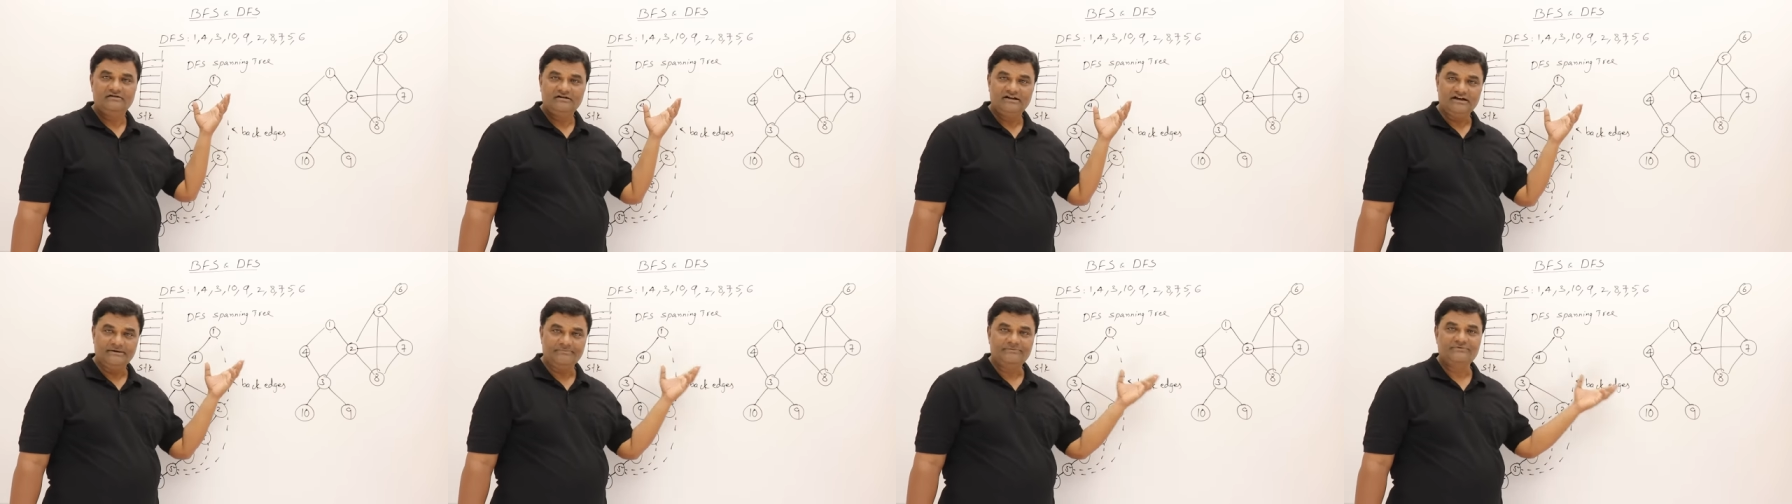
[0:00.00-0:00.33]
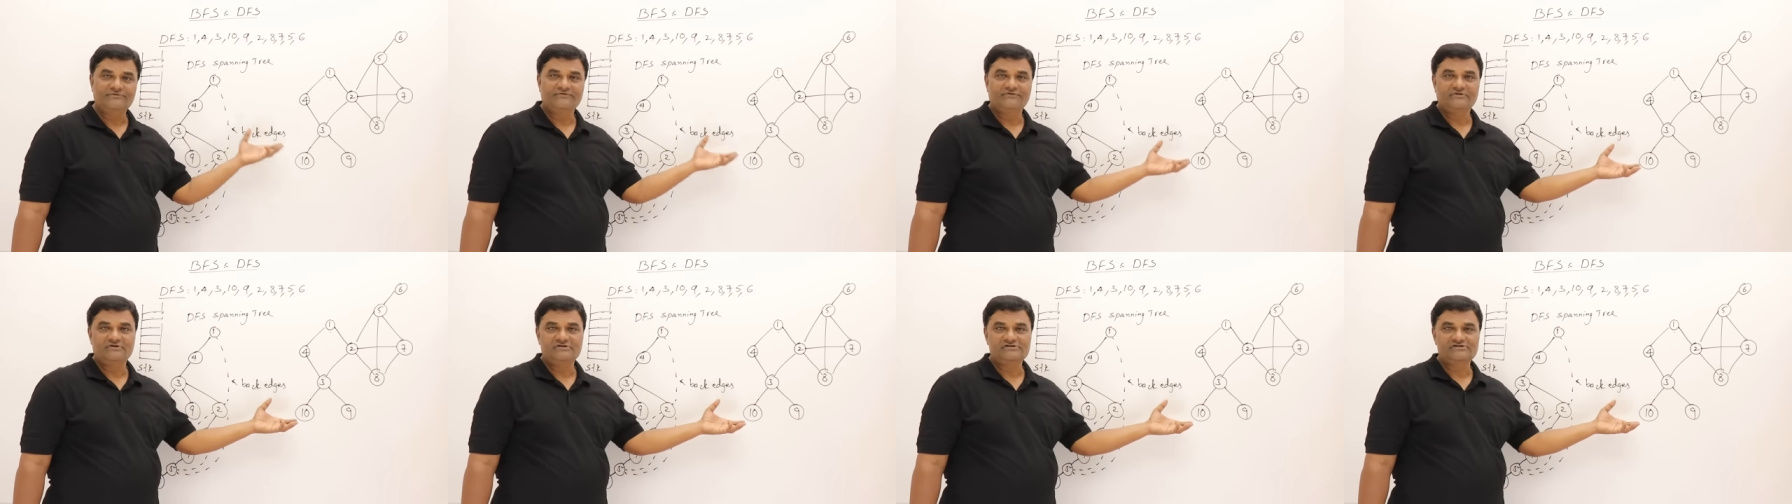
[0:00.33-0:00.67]

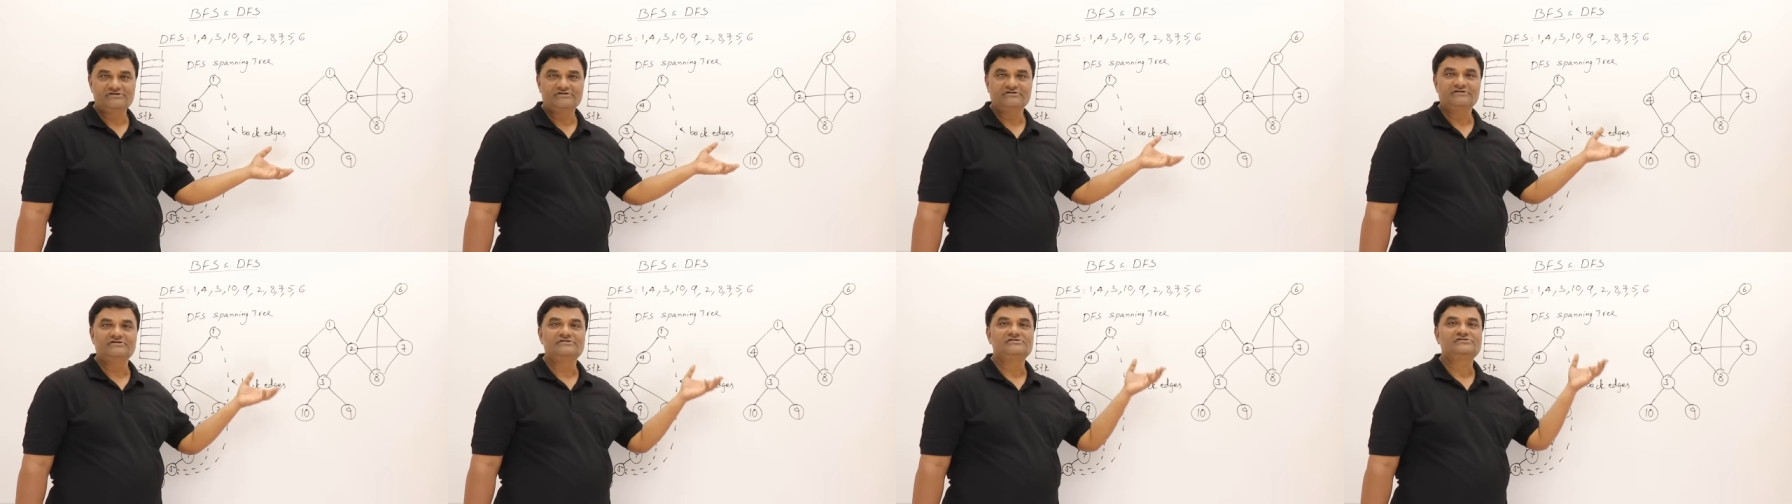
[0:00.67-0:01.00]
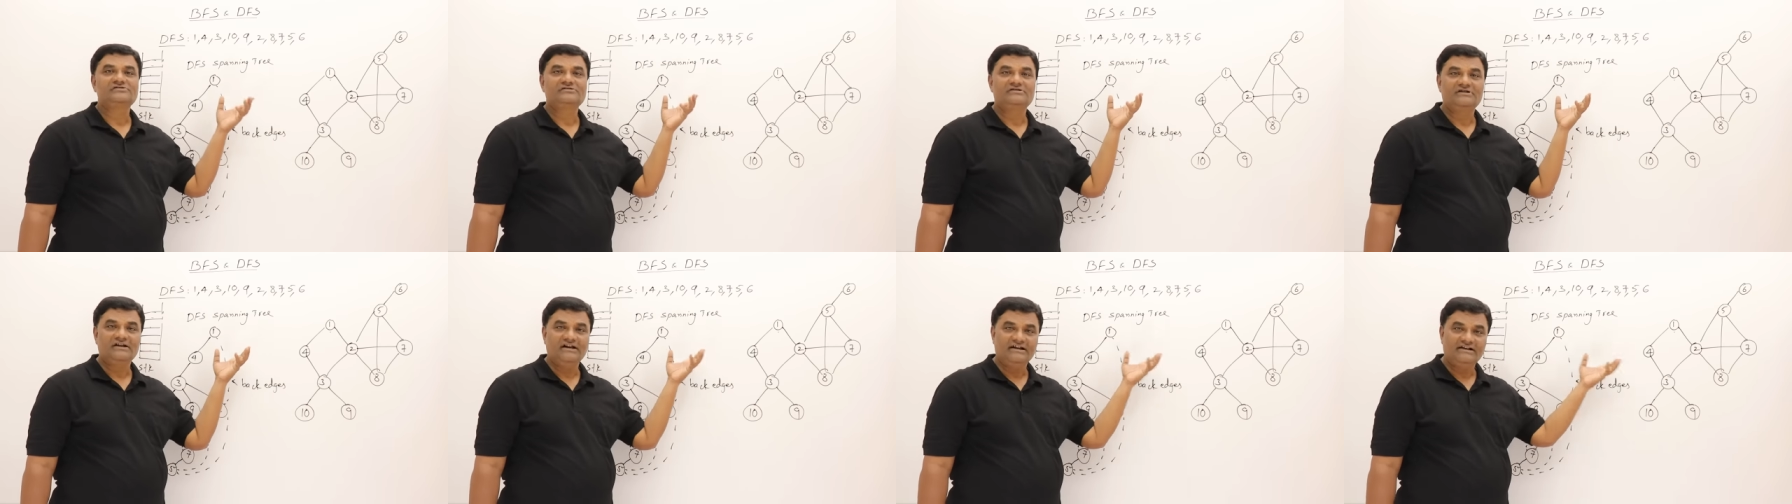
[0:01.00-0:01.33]
depth-first
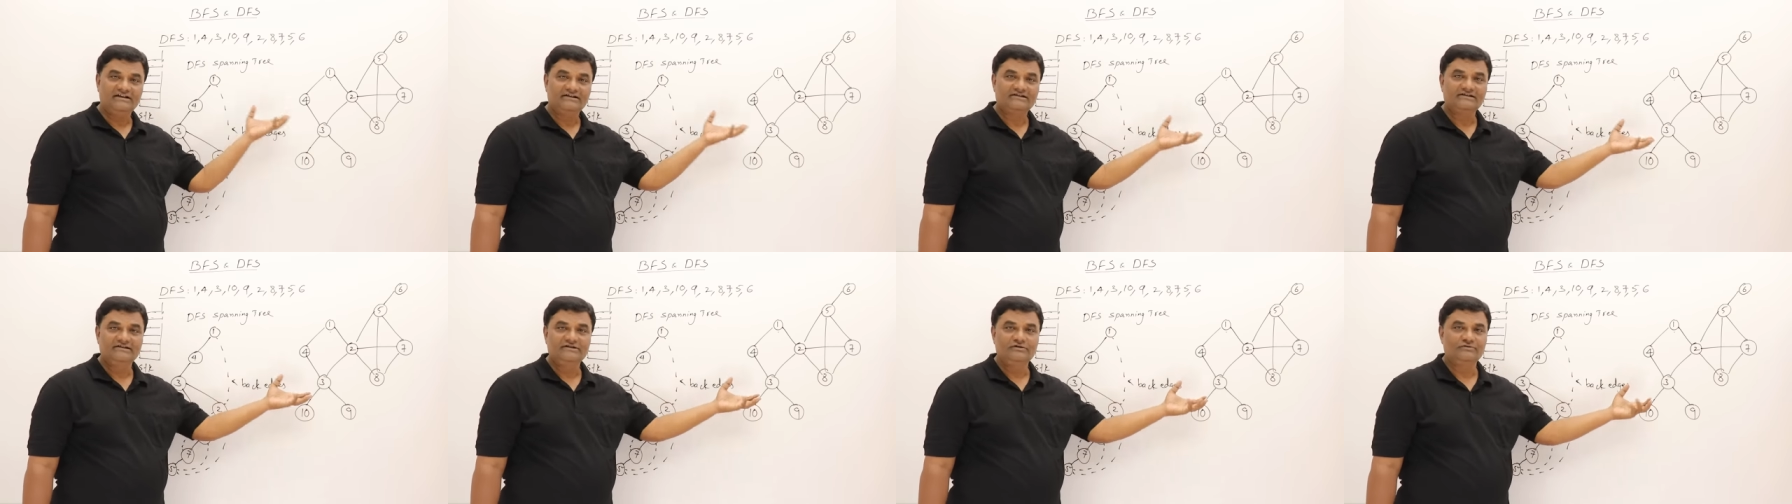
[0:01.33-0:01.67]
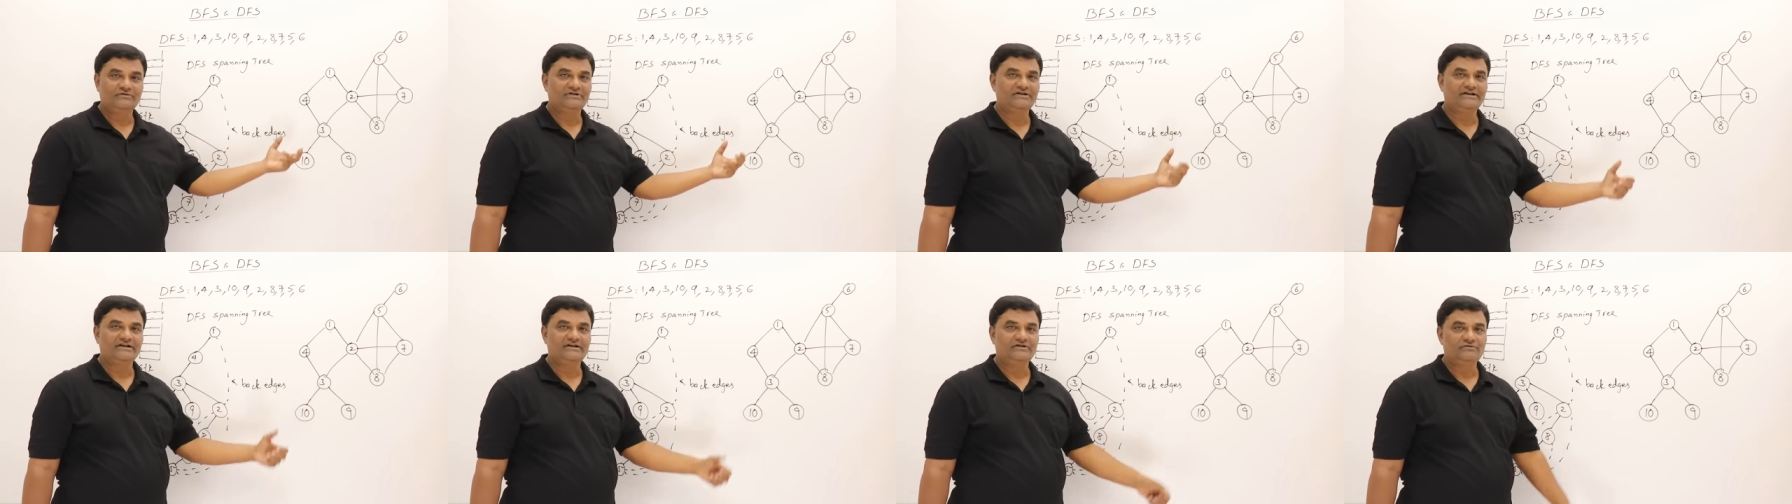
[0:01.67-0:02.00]
search directly
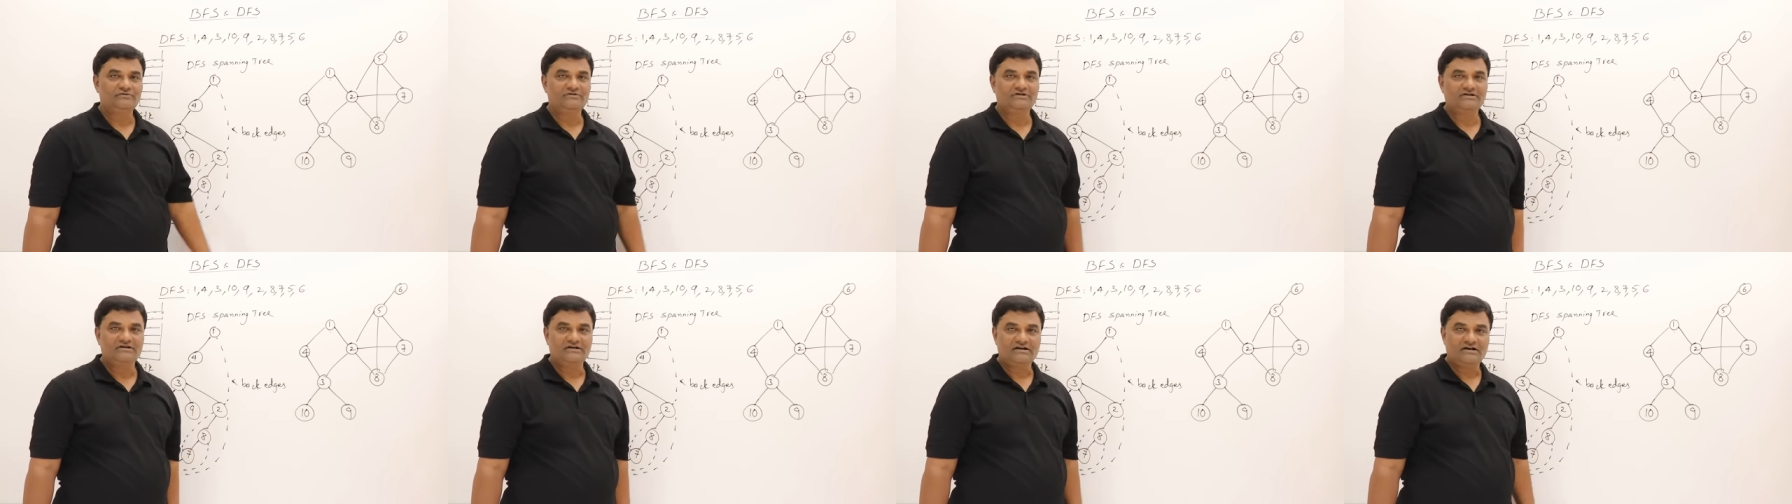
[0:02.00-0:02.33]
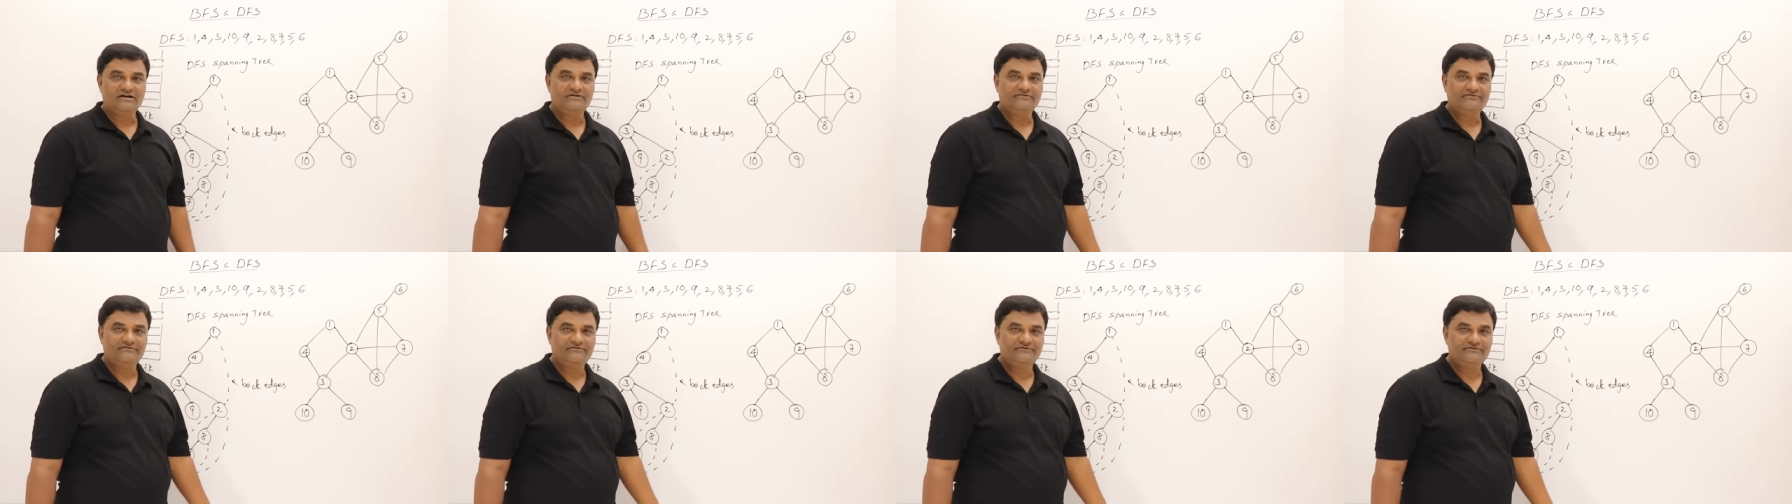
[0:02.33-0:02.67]
looking into the
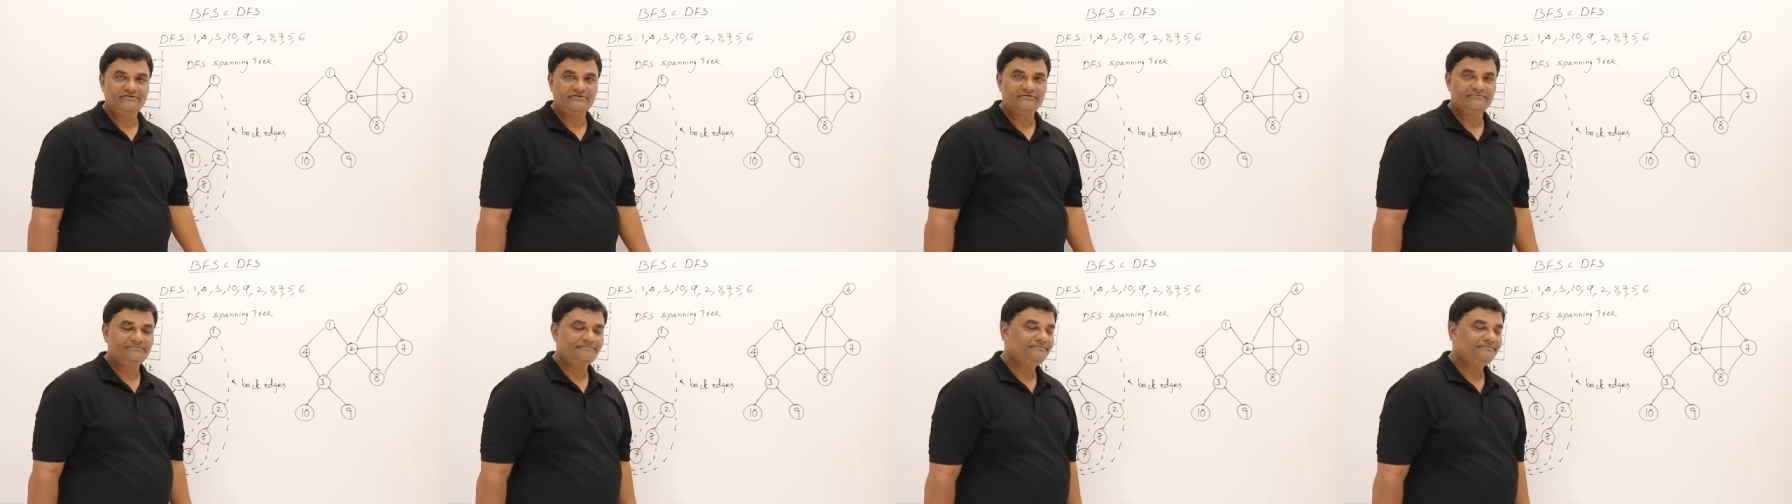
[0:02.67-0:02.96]
graph.